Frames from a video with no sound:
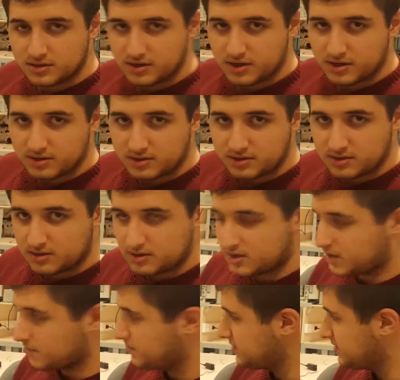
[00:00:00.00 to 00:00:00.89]
and
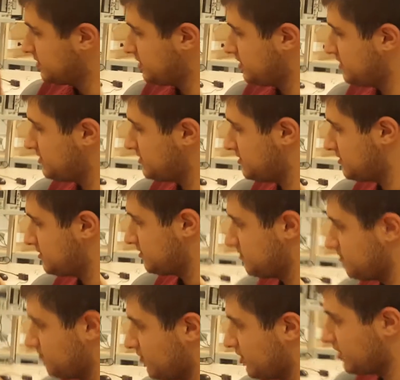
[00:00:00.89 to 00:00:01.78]
capital is
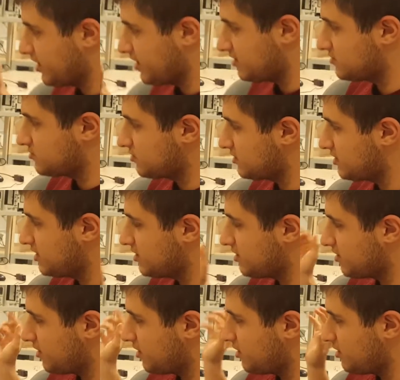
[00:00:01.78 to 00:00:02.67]
one extra
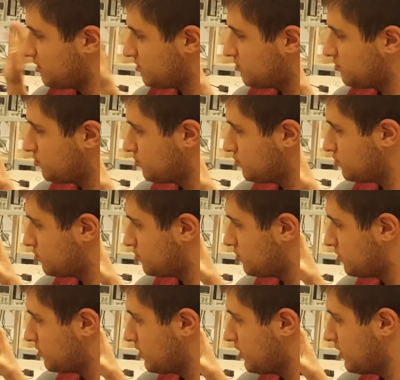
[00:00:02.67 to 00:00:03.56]
thing I introduced
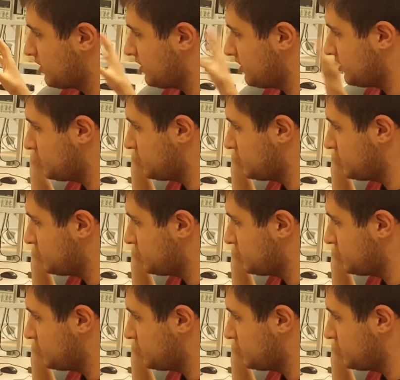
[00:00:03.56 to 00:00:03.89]
in